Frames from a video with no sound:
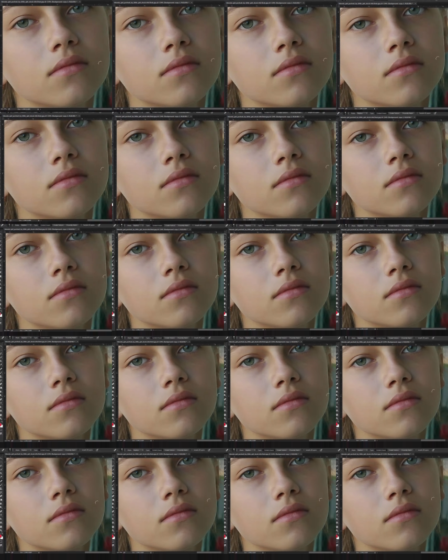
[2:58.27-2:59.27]

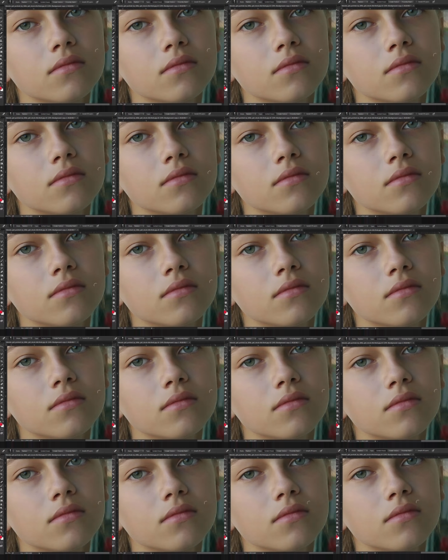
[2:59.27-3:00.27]

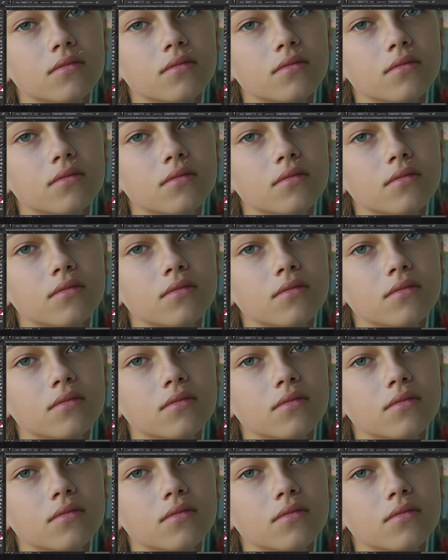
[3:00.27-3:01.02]
[no speech]